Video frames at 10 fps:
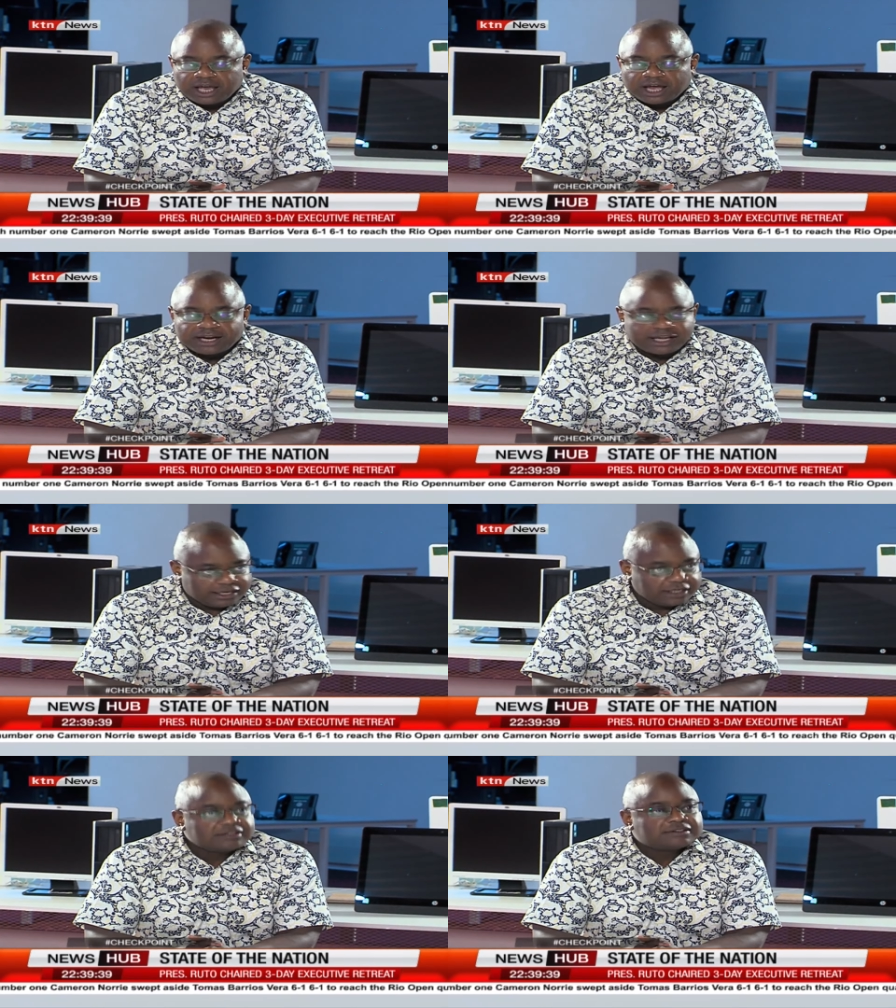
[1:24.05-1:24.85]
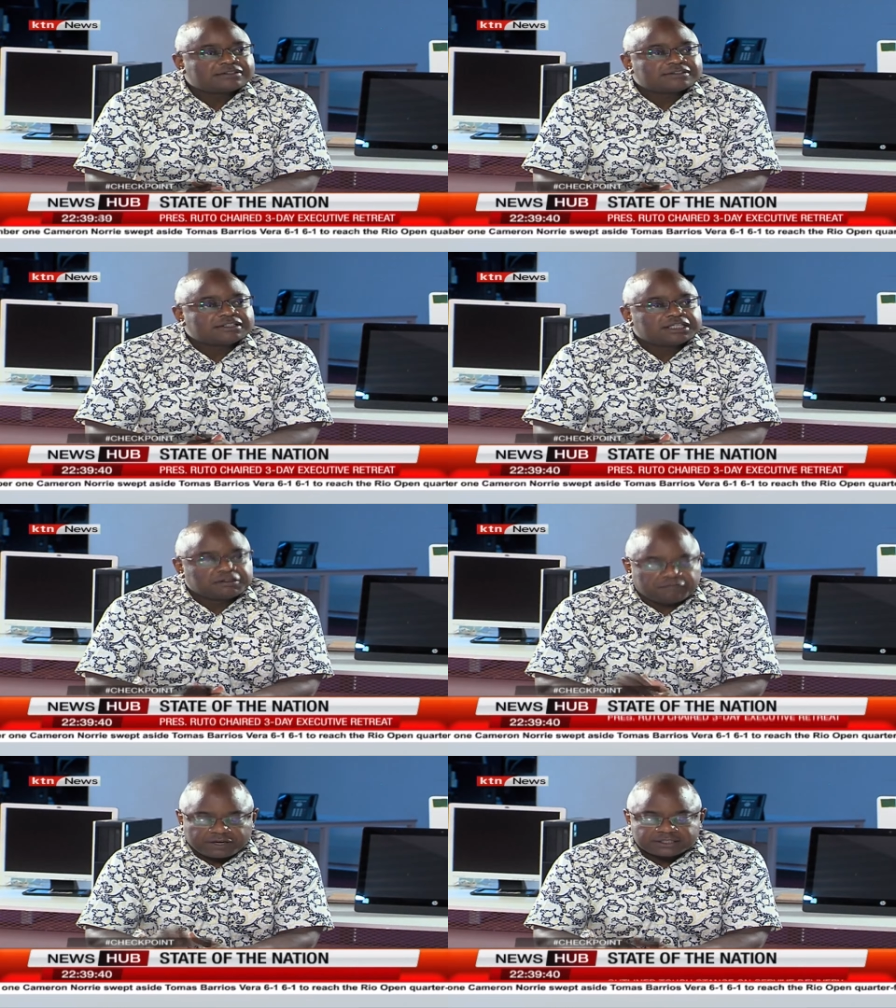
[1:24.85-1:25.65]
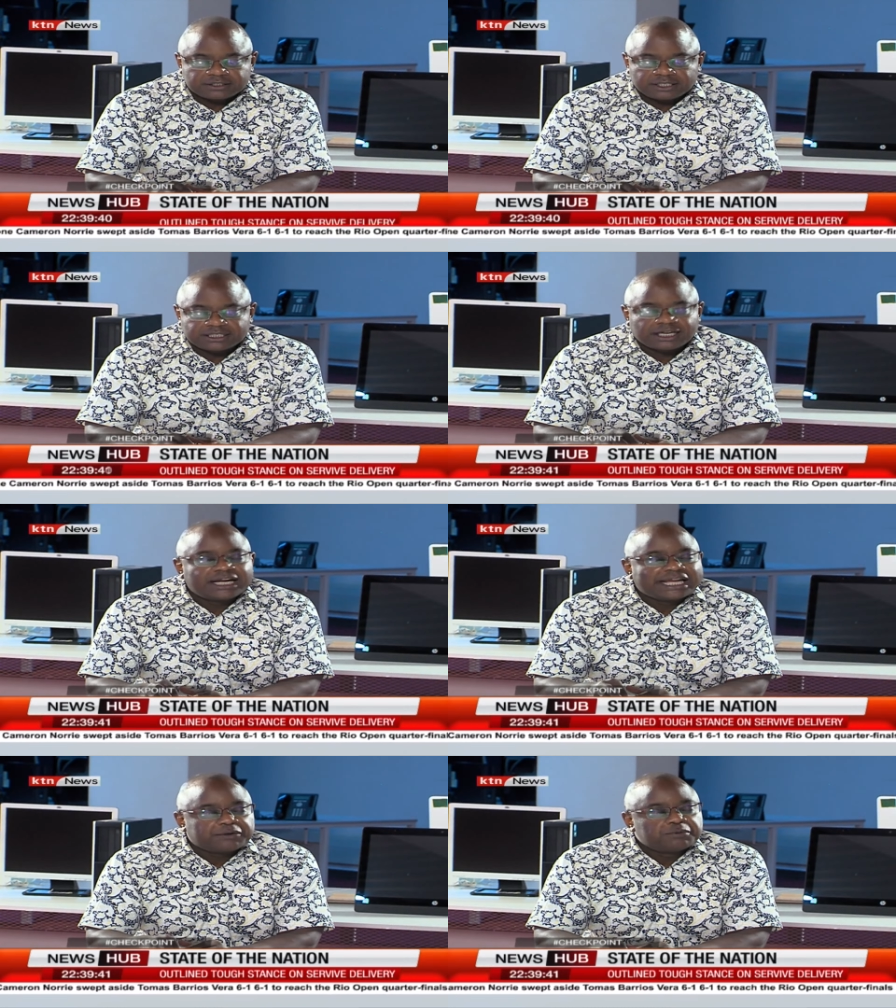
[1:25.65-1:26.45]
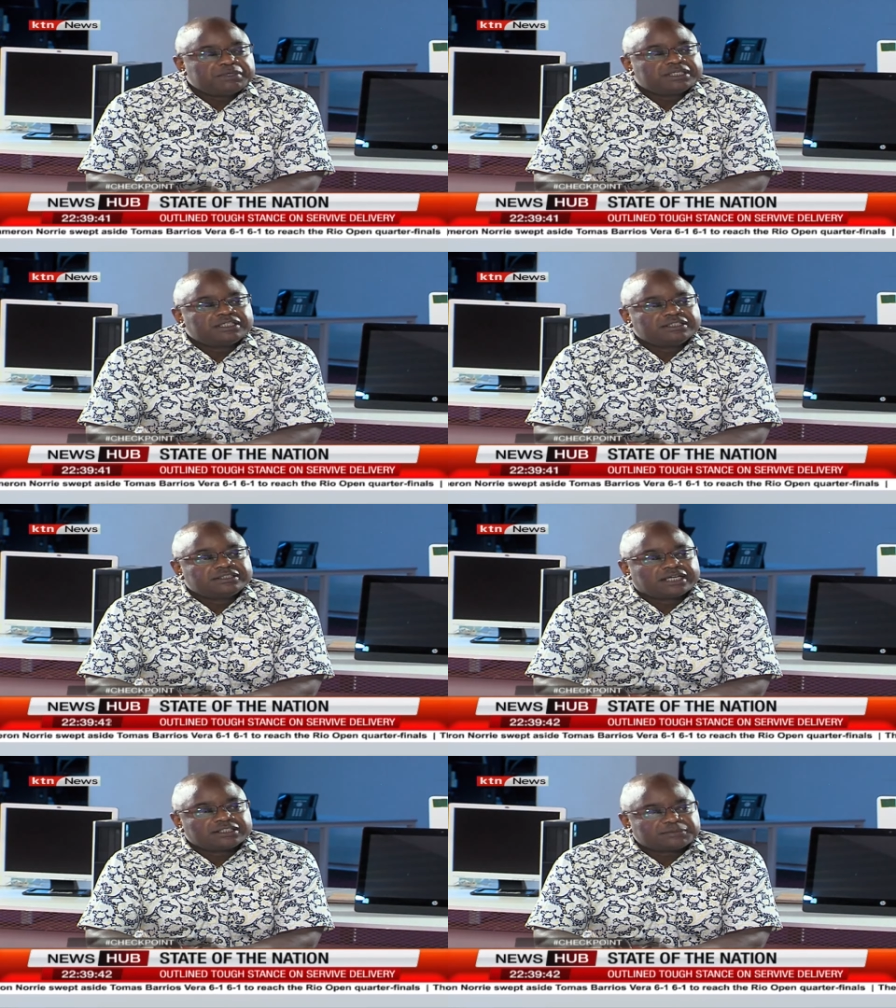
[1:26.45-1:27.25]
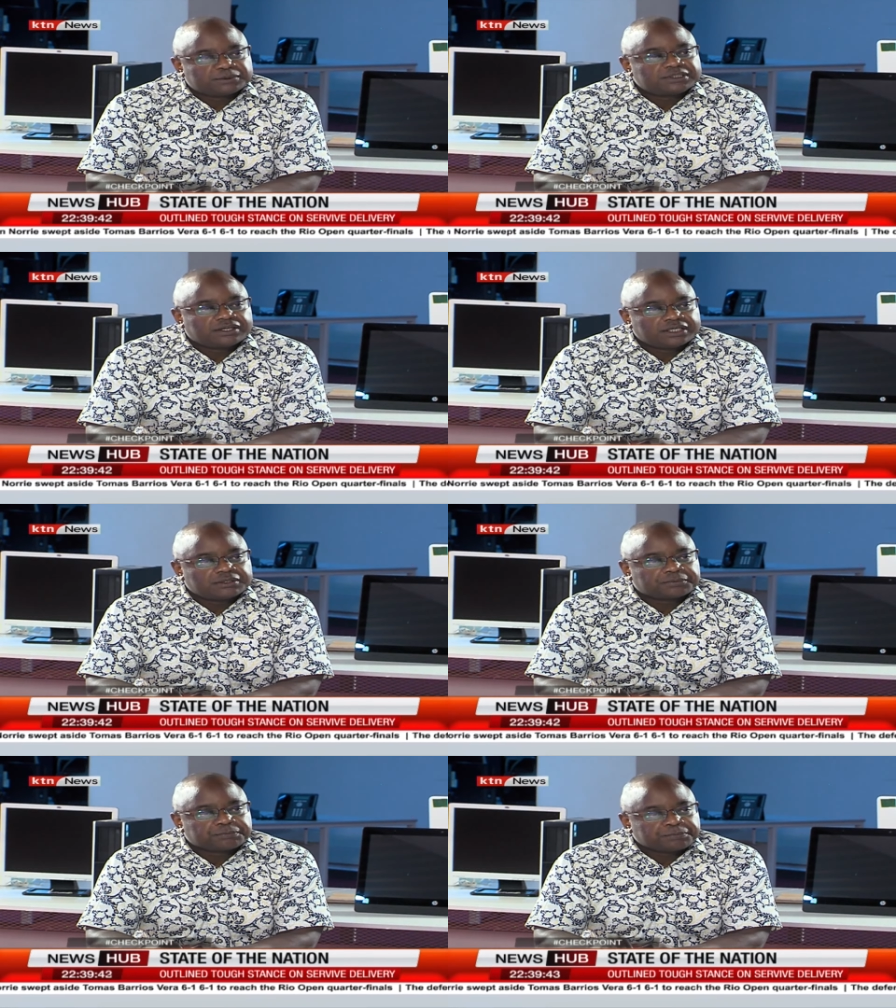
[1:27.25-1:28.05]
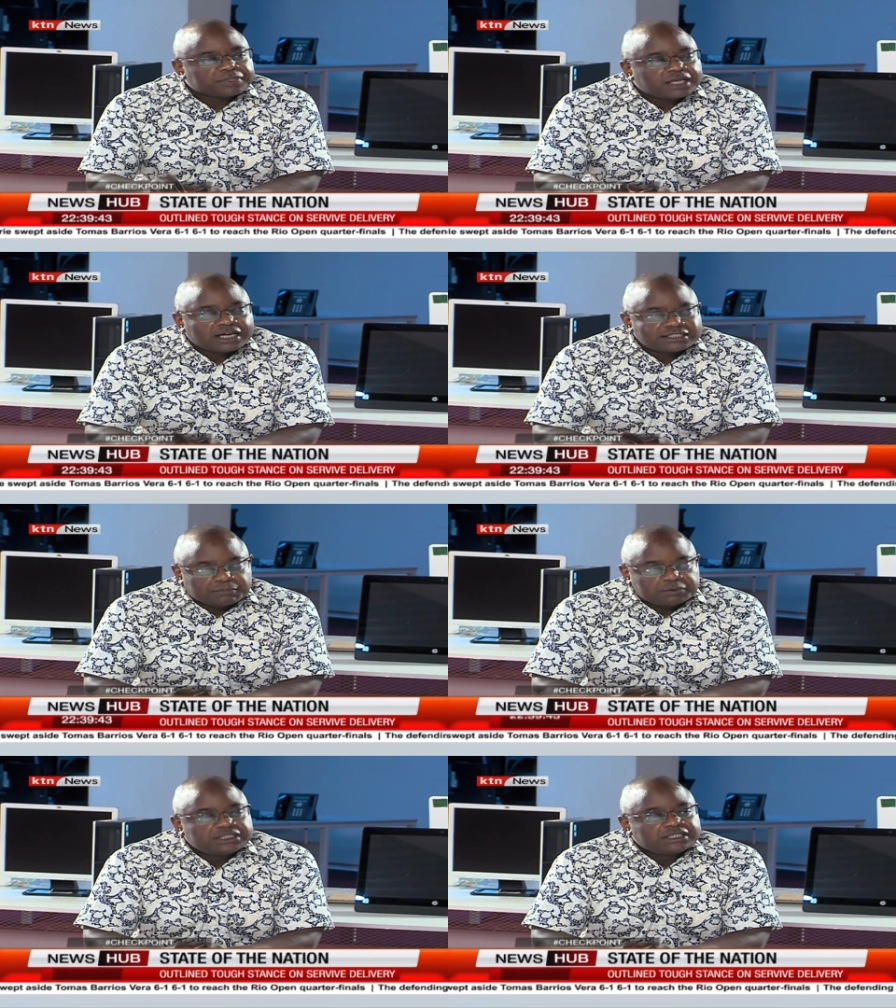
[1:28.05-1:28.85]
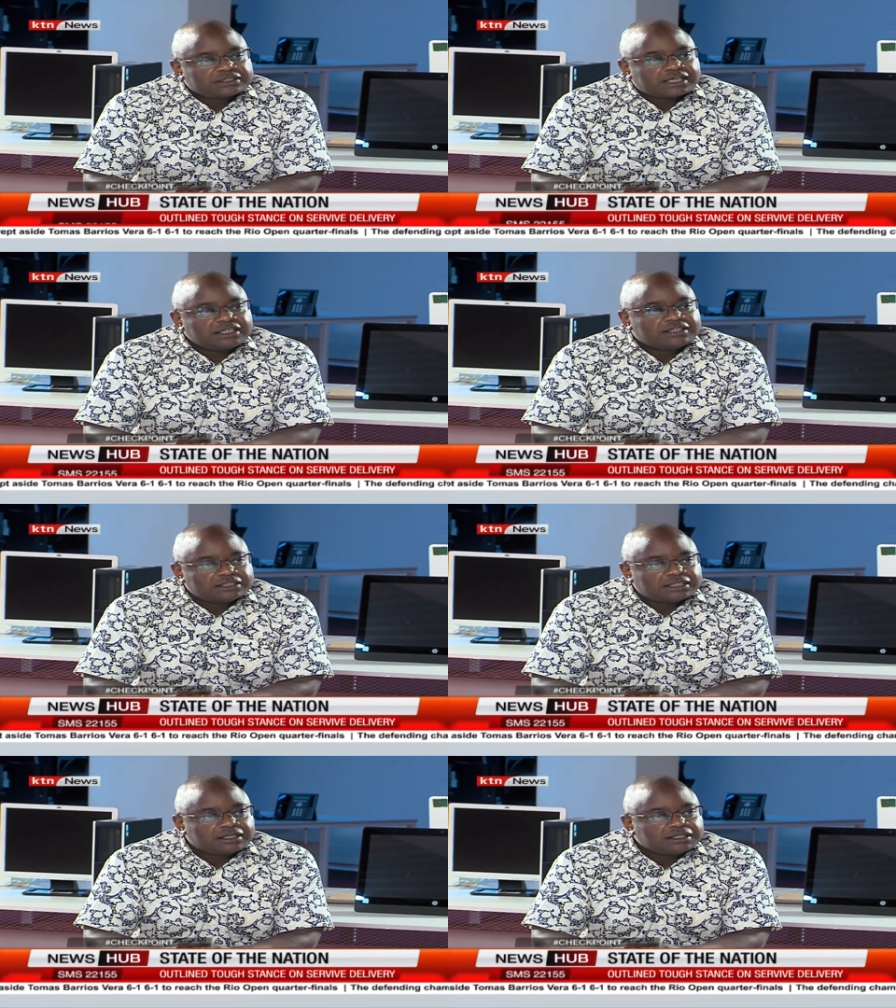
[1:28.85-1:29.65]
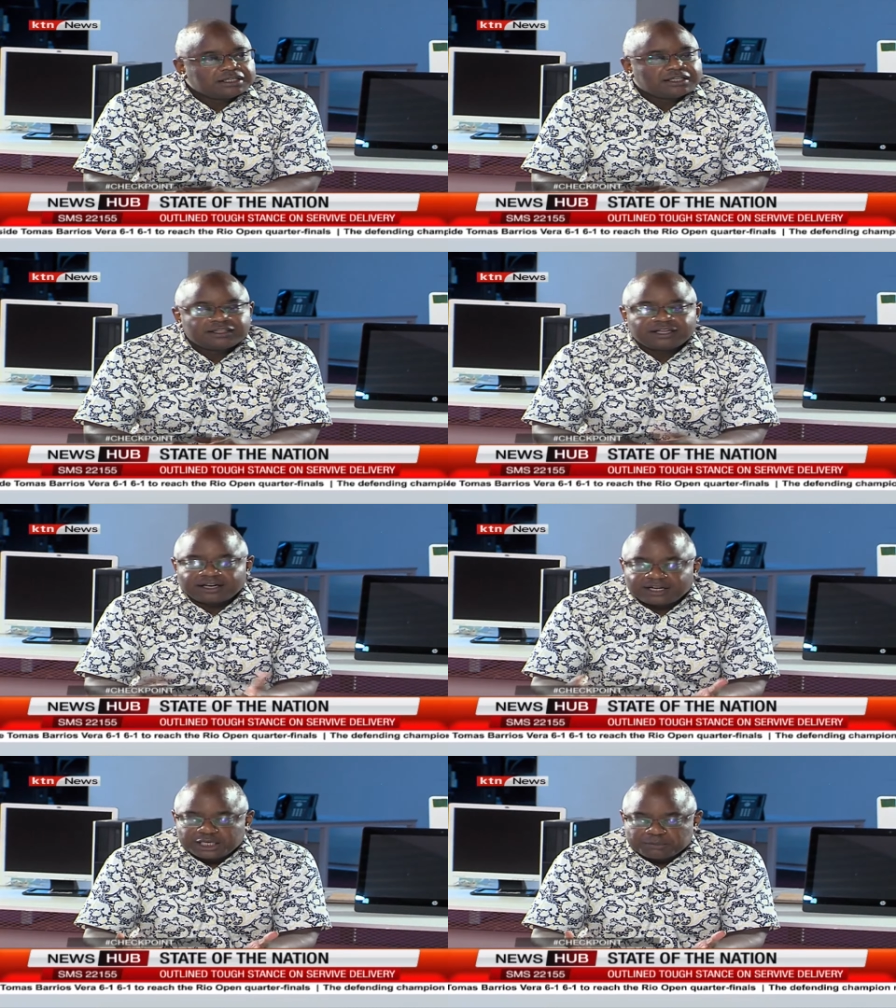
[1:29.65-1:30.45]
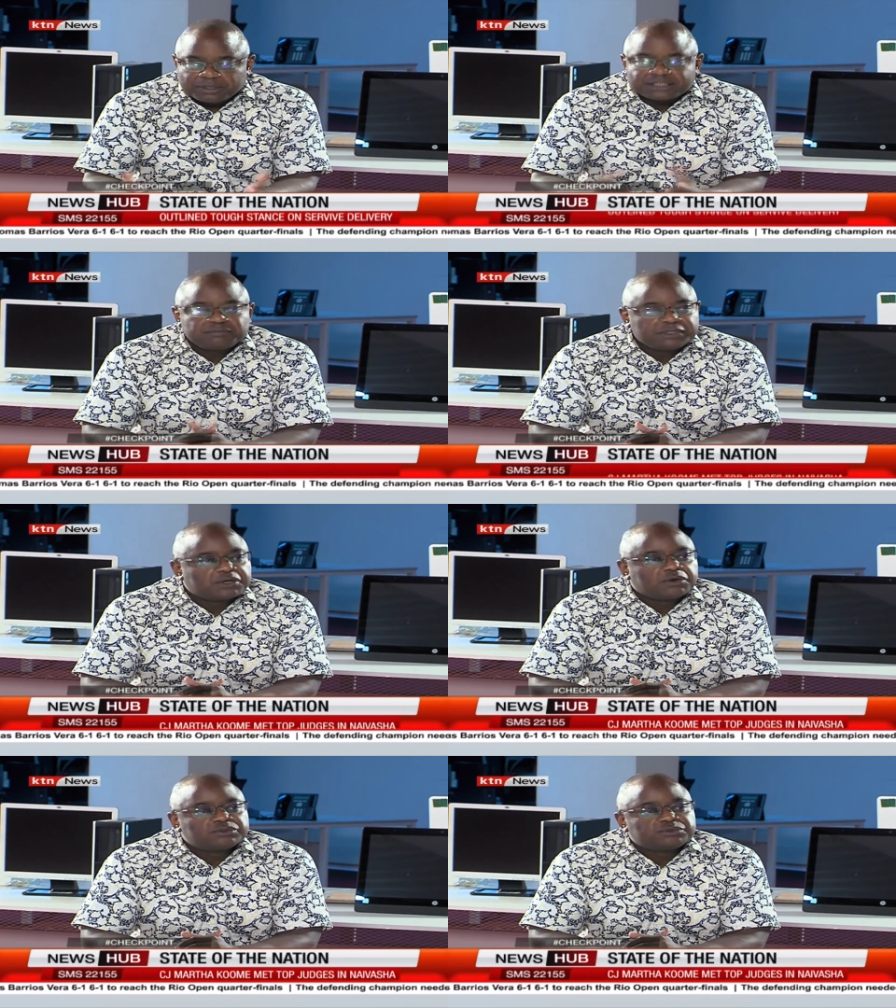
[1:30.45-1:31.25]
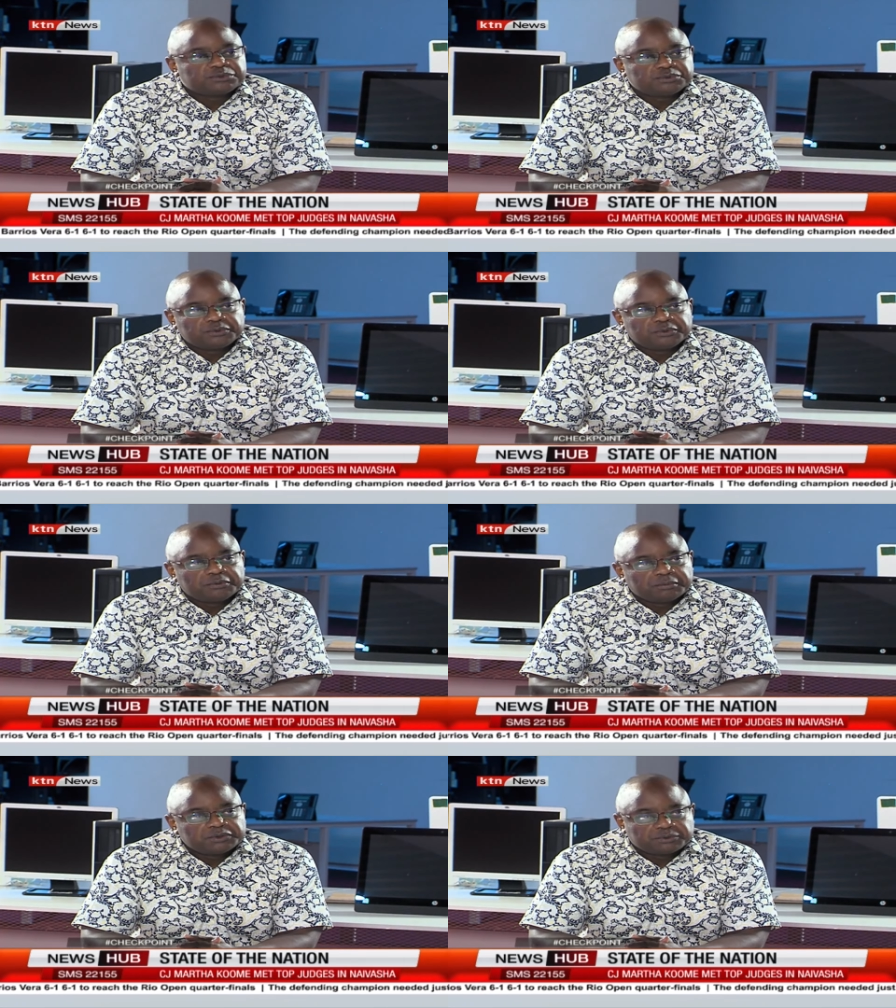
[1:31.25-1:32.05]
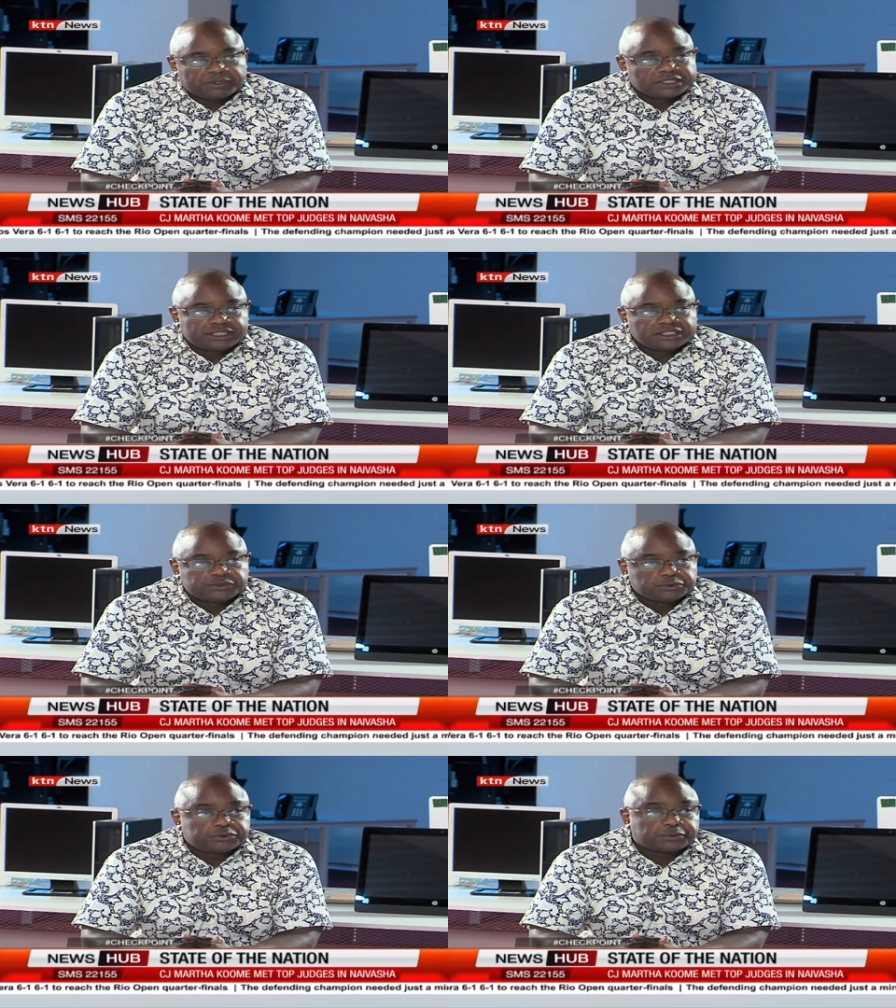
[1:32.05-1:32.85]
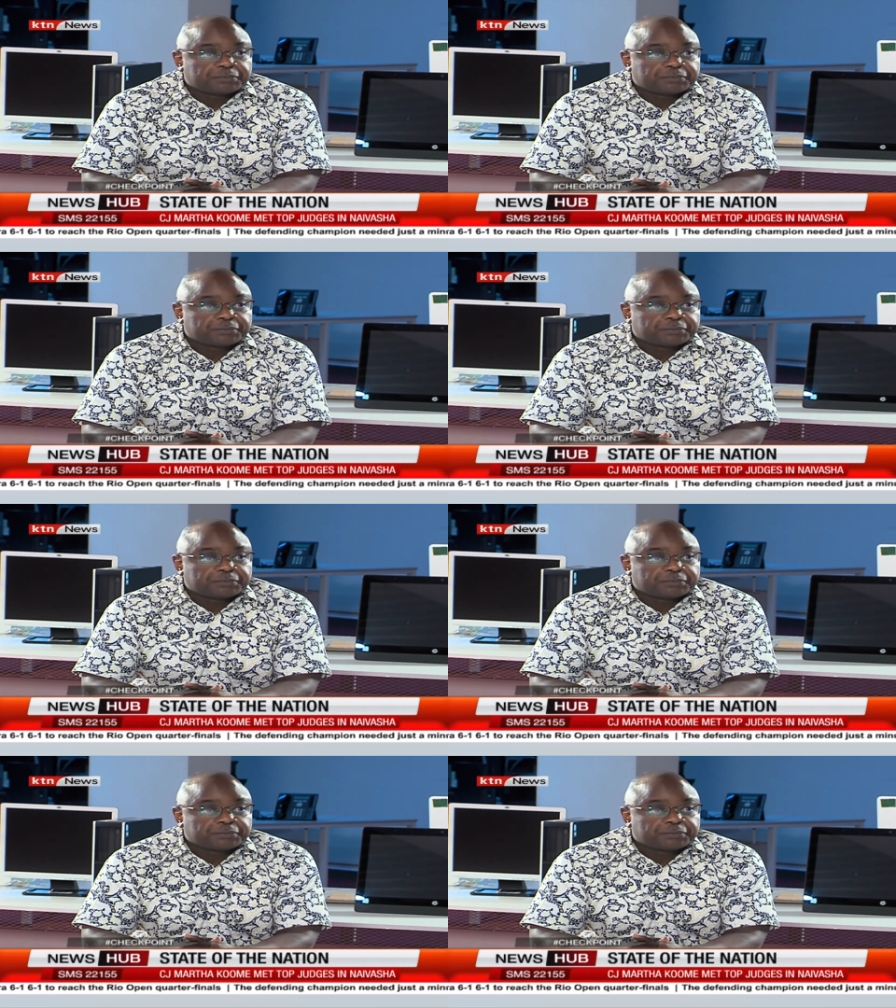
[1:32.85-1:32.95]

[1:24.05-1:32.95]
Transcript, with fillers: And I guess the fact that uh, Nairobi is uh, sponsoring and supporting his candidature, then uh, he must be close to, to President Ruto.